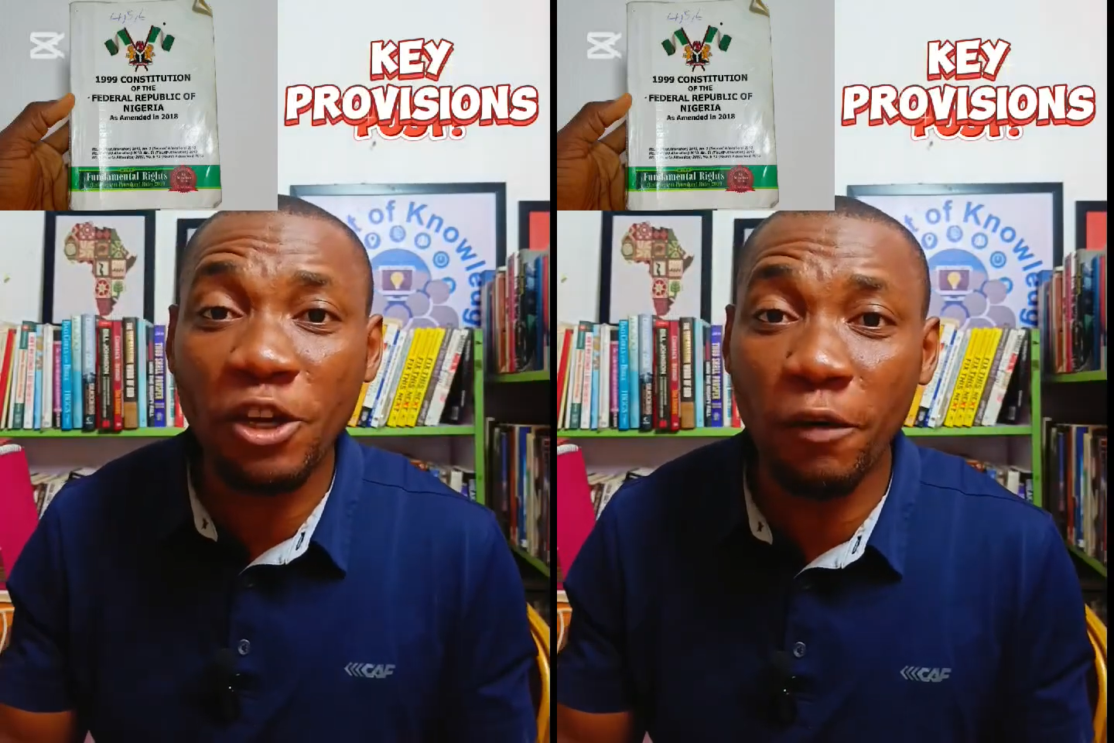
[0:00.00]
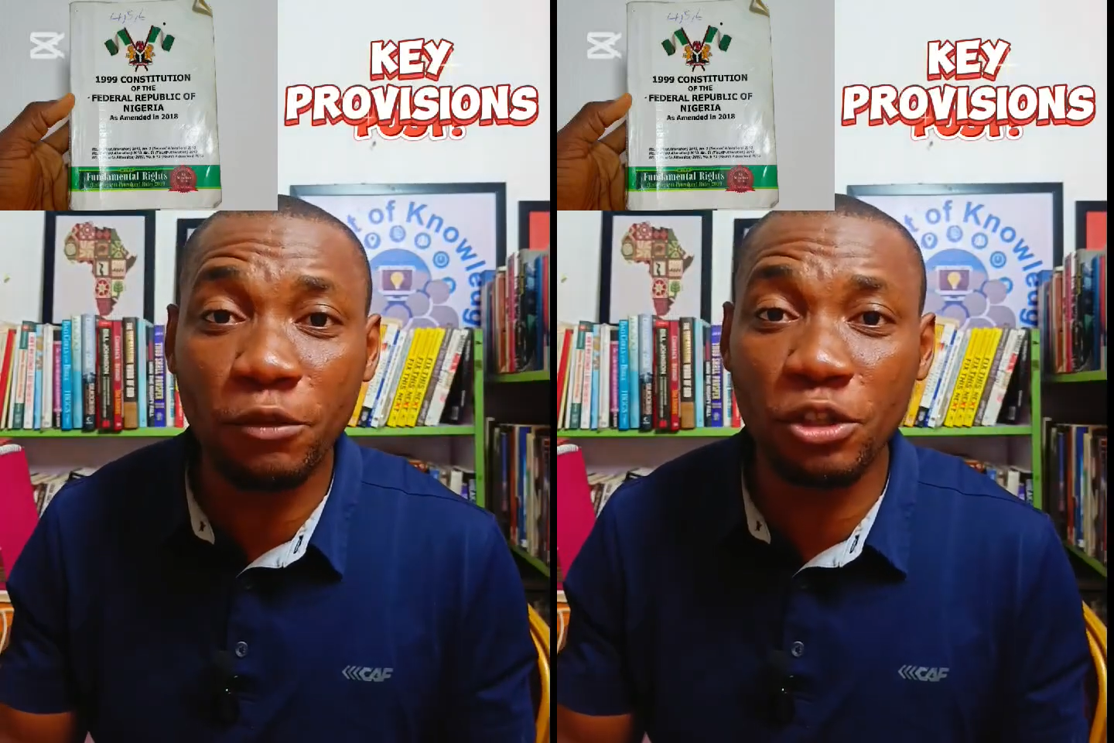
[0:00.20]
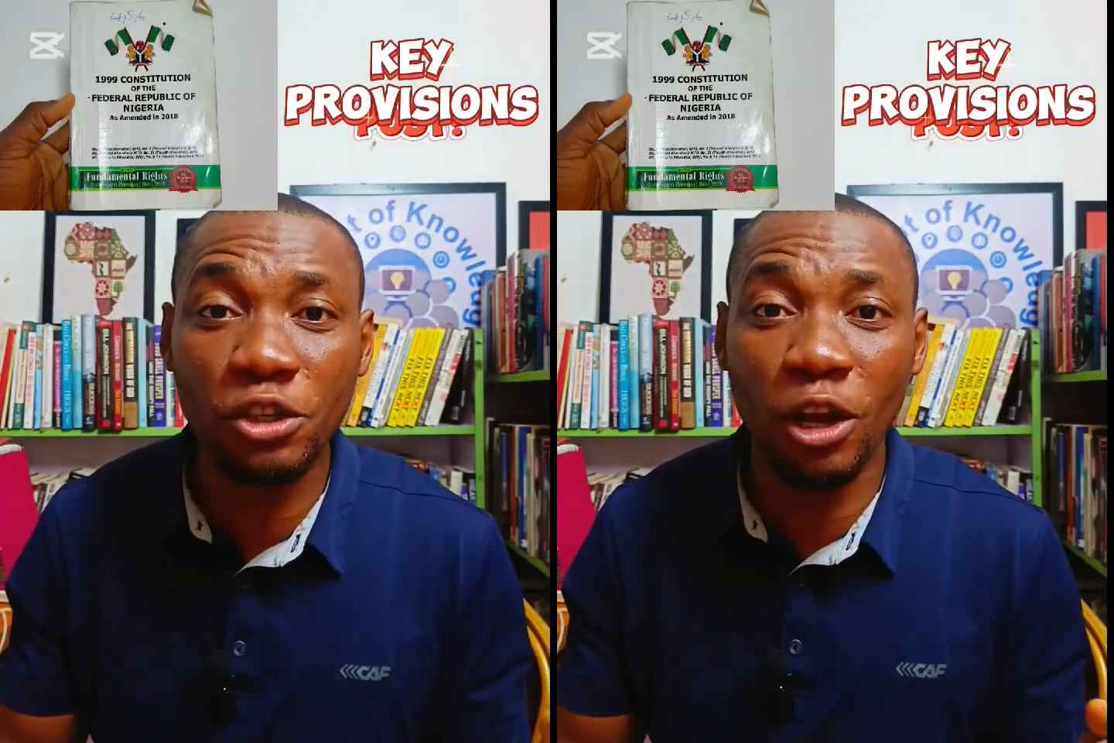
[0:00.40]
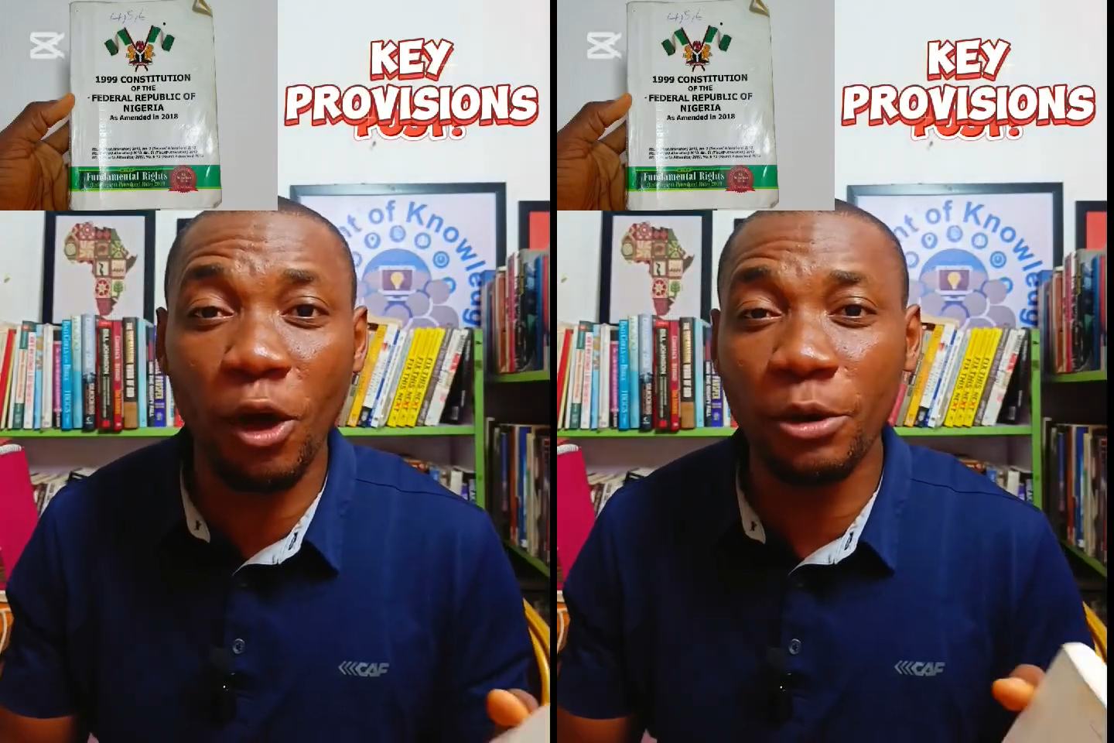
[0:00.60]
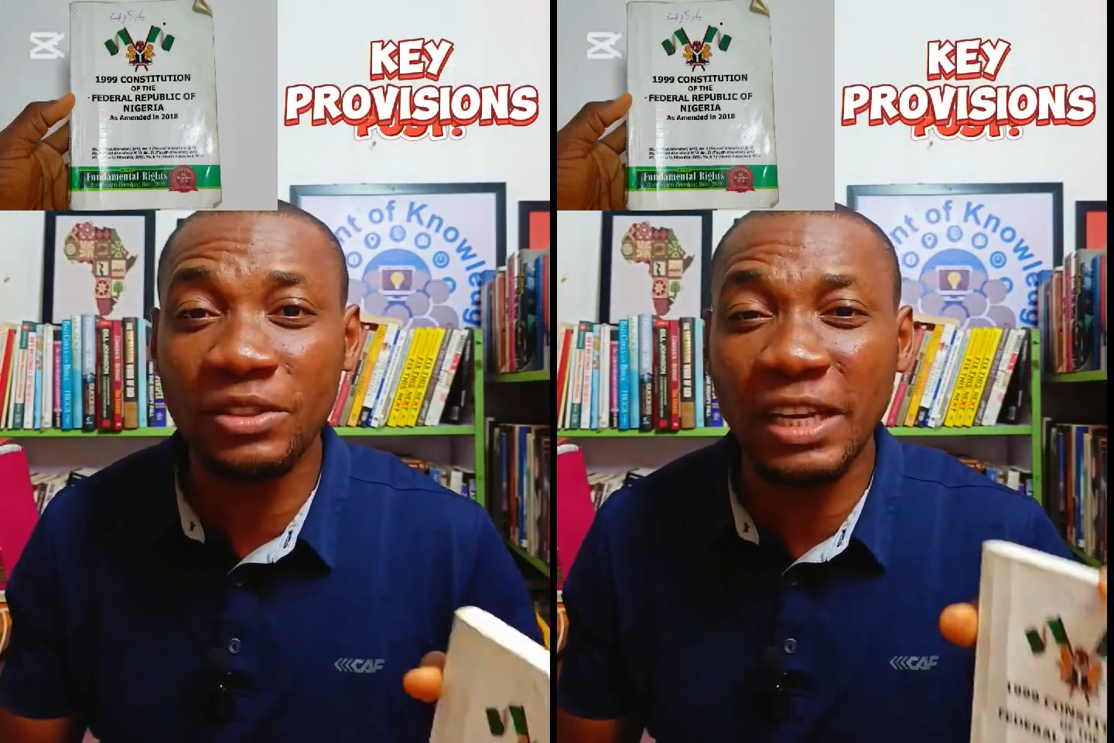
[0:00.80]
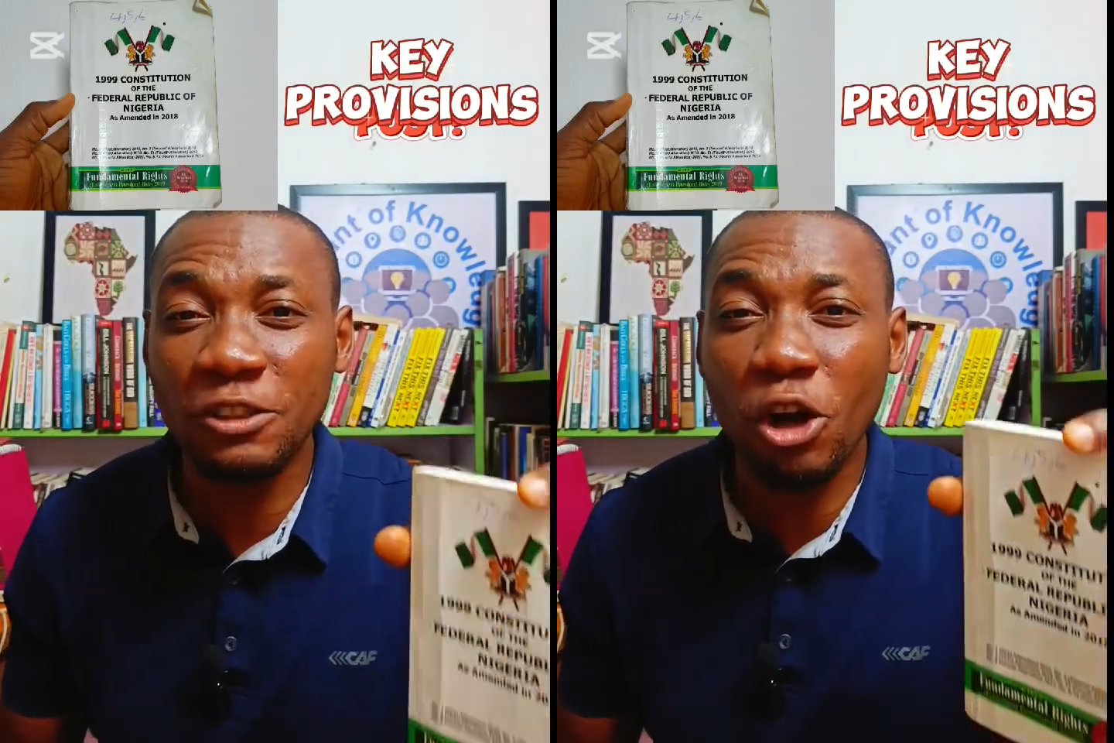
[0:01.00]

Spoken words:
any of those your laws that is